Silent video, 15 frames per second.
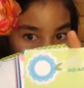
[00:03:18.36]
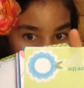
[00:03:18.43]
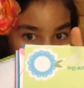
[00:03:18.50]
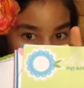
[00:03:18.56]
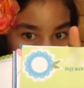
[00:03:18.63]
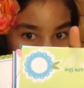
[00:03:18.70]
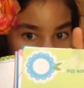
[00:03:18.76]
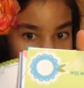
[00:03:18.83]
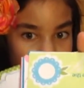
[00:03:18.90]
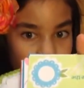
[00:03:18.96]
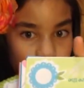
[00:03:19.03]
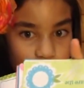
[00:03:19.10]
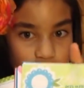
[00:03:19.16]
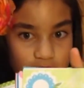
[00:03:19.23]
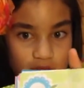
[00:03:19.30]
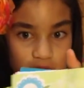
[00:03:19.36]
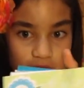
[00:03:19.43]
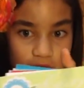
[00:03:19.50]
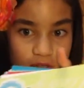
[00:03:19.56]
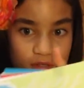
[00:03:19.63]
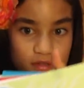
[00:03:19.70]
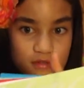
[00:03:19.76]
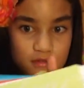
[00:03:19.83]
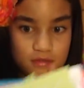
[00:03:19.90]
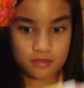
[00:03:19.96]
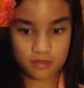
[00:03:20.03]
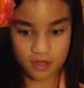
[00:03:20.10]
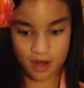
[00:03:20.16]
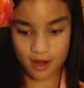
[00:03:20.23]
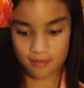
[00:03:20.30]
Write about your favorite
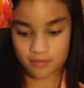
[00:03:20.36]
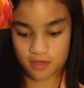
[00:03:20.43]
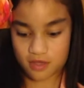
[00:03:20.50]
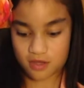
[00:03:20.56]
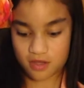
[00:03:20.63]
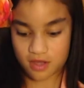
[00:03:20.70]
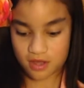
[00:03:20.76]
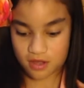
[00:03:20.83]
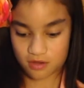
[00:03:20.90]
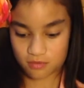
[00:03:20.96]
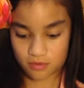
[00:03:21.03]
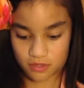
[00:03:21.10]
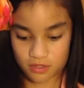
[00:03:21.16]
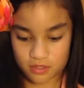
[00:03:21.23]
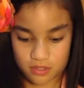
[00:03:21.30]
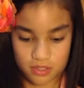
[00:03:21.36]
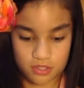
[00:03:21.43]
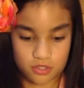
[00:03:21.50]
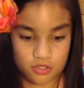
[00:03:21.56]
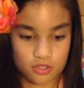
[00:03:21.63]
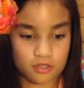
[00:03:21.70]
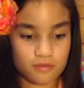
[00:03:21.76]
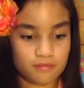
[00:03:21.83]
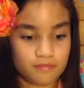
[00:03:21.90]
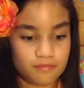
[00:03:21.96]
time they had with a teacher.